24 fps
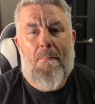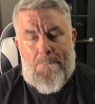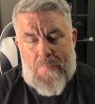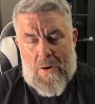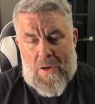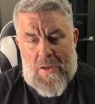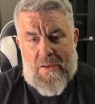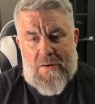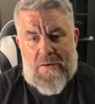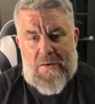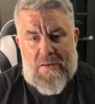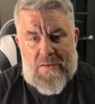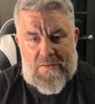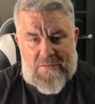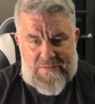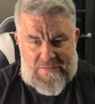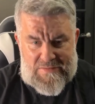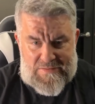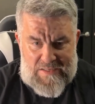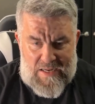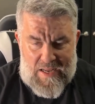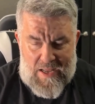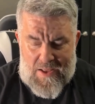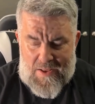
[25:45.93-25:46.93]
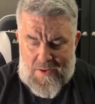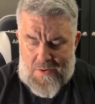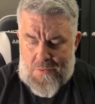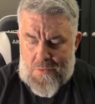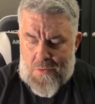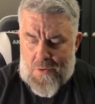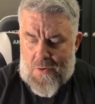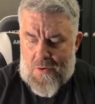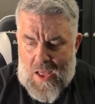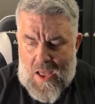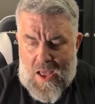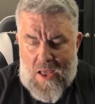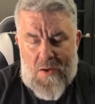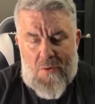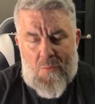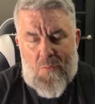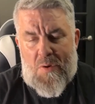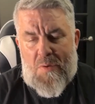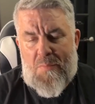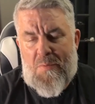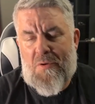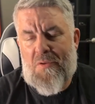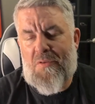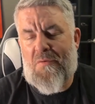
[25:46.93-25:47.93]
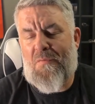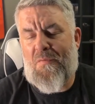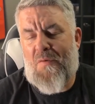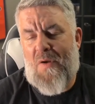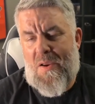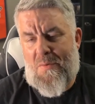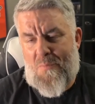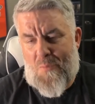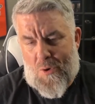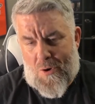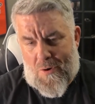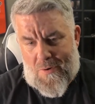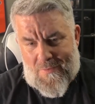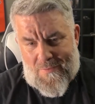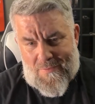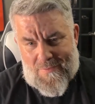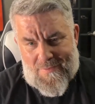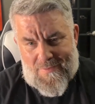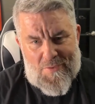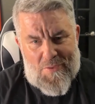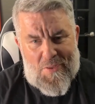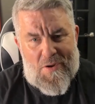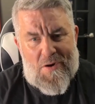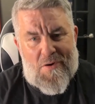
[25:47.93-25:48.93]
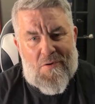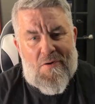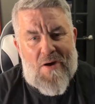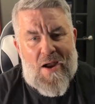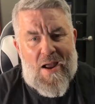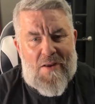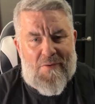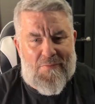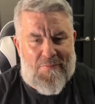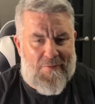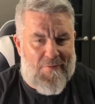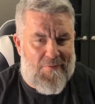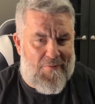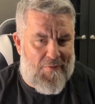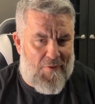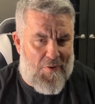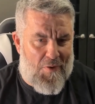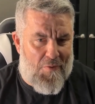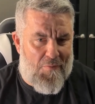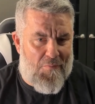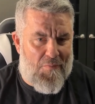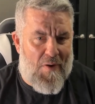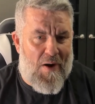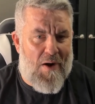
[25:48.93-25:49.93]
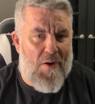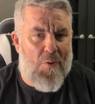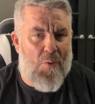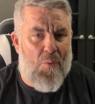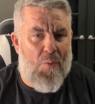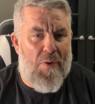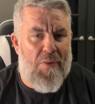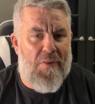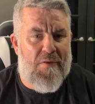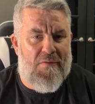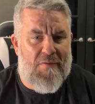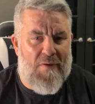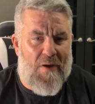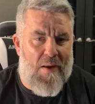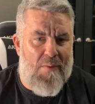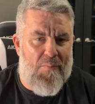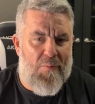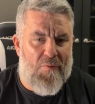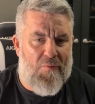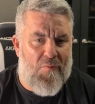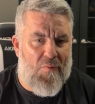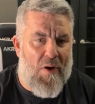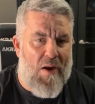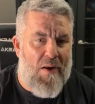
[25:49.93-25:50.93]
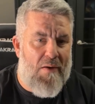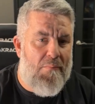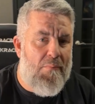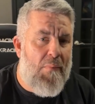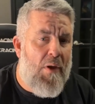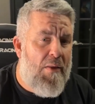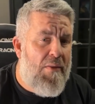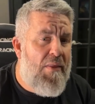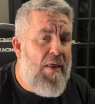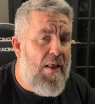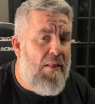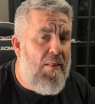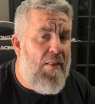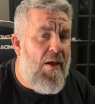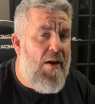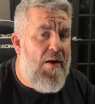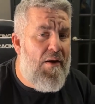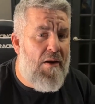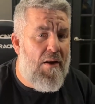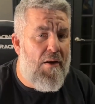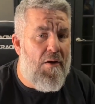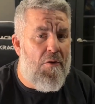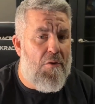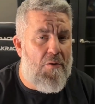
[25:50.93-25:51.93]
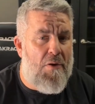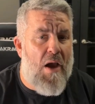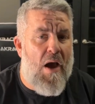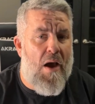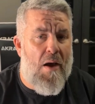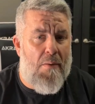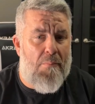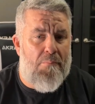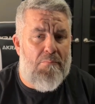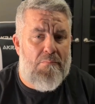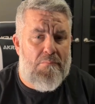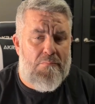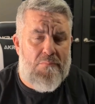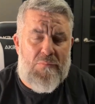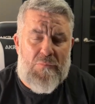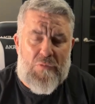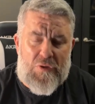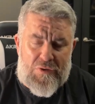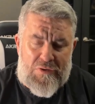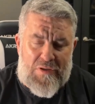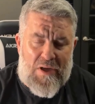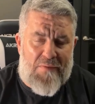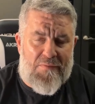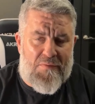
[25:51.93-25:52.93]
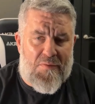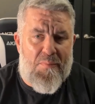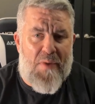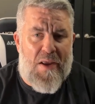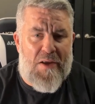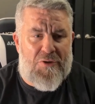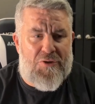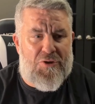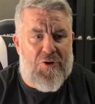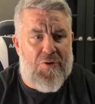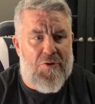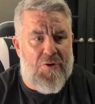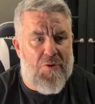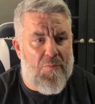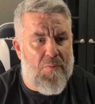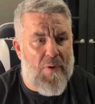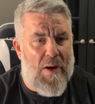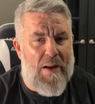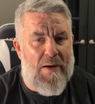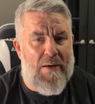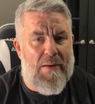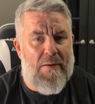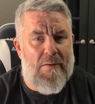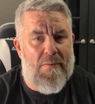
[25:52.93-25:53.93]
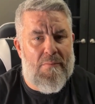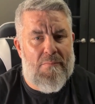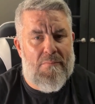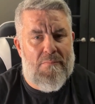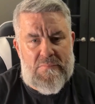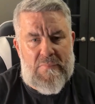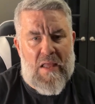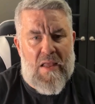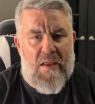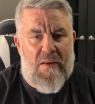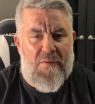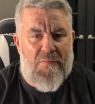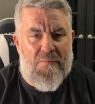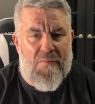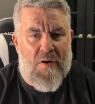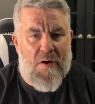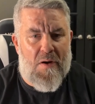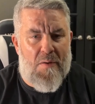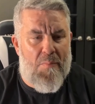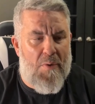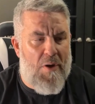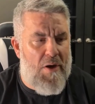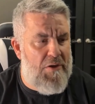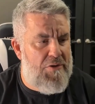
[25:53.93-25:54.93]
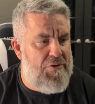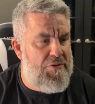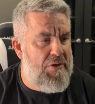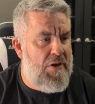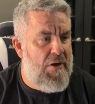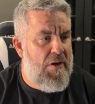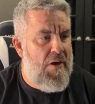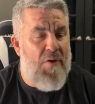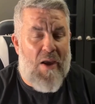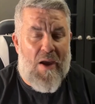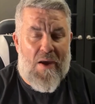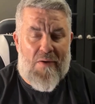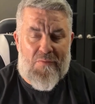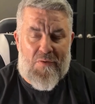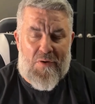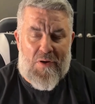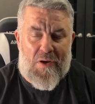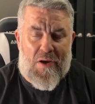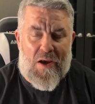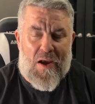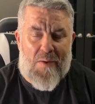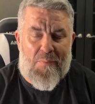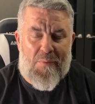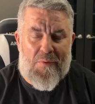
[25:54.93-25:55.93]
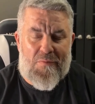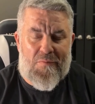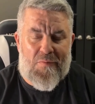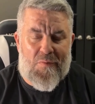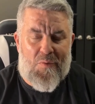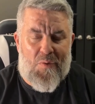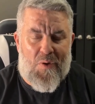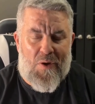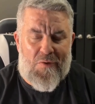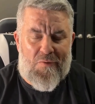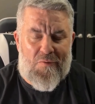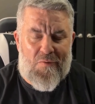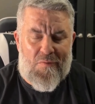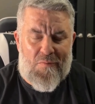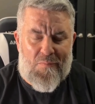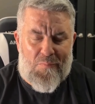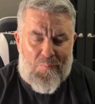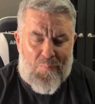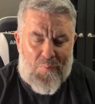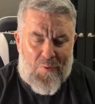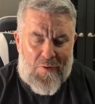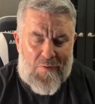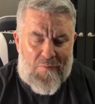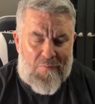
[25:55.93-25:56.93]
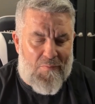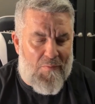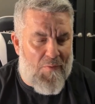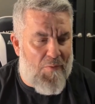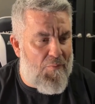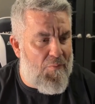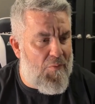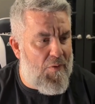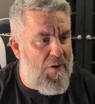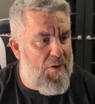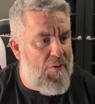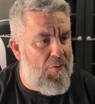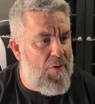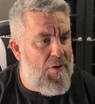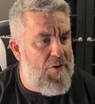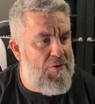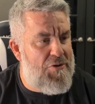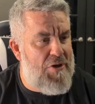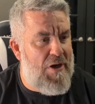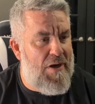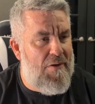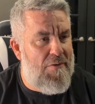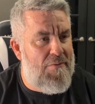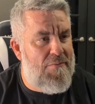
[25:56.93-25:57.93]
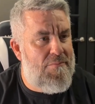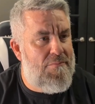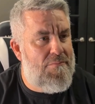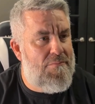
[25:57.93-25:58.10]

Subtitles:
But instead, how do we build a framework that allows us to go viral when the time is right? That lightning will come. You just have to make sure you're ready. Thank you very much. If you have any comments or questions, please feel free to reach out.